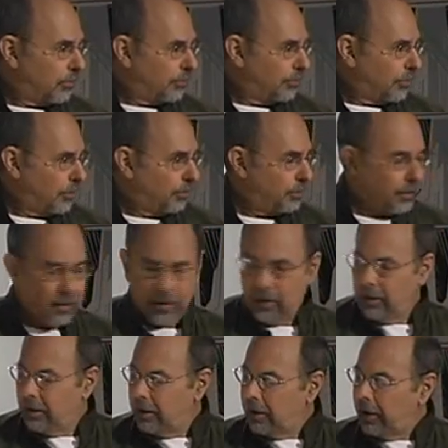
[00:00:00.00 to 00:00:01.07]
cheap.
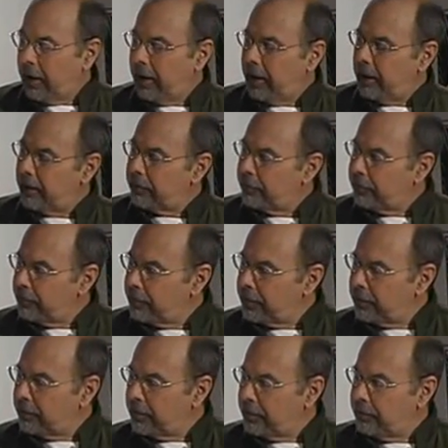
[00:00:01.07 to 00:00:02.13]
And
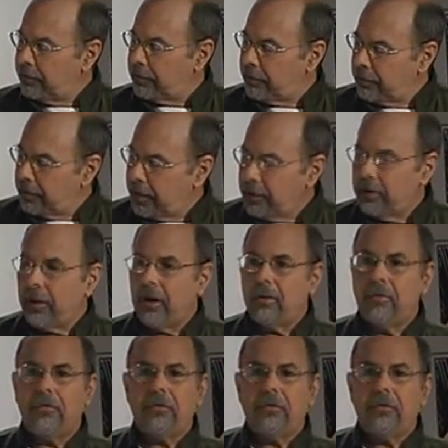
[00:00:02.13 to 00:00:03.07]
shooting digital, and then down to